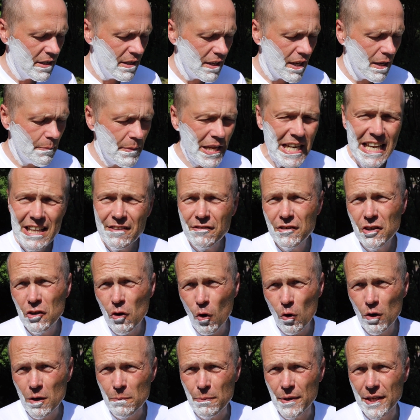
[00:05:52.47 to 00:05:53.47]
I mean, it's
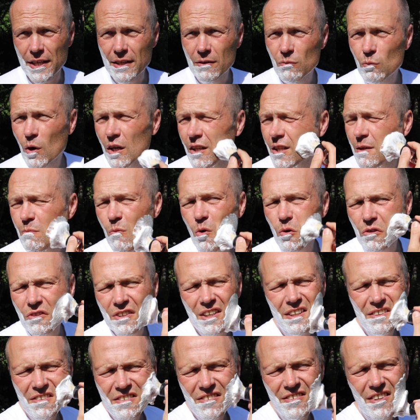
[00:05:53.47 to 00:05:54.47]
got to be one of the most
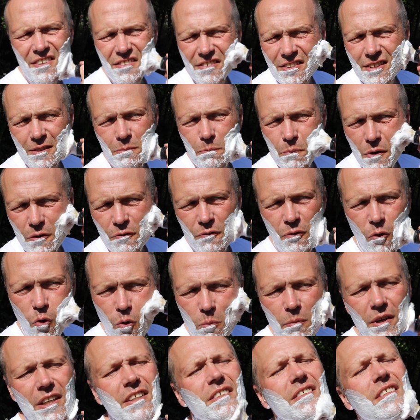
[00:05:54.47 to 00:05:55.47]
consistent
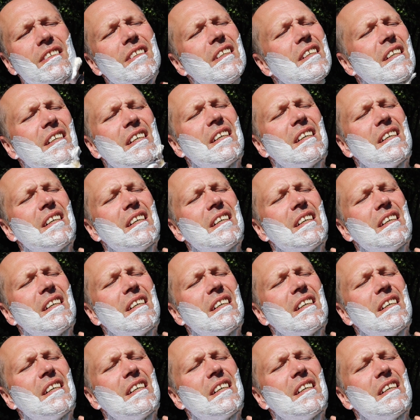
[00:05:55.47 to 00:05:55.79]
performers